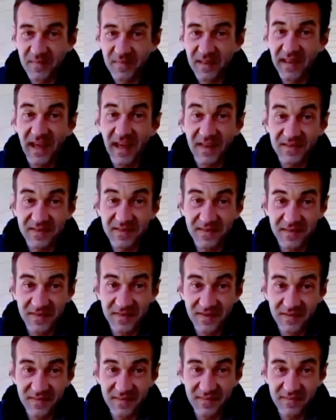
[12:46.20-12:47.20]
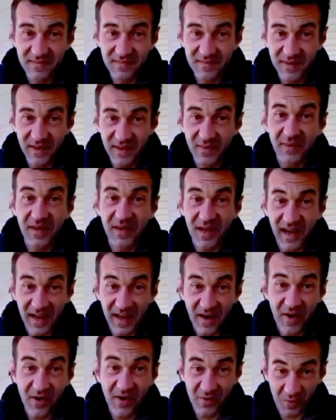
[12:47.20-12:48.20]
Yes, you and I
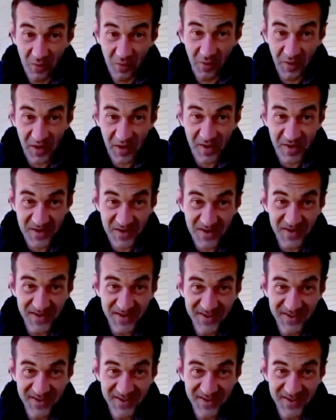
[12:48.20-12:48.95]
are warriors.